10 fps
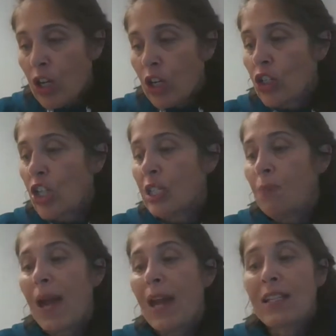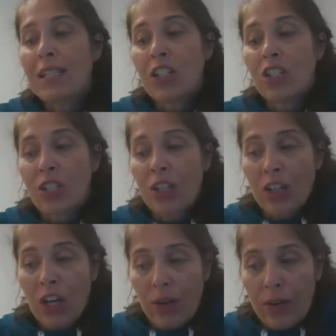You're just paying attention to
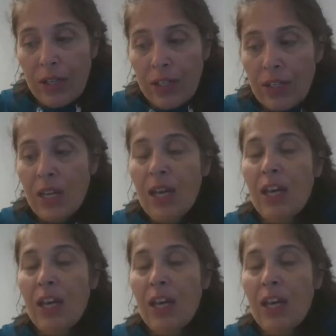the currents.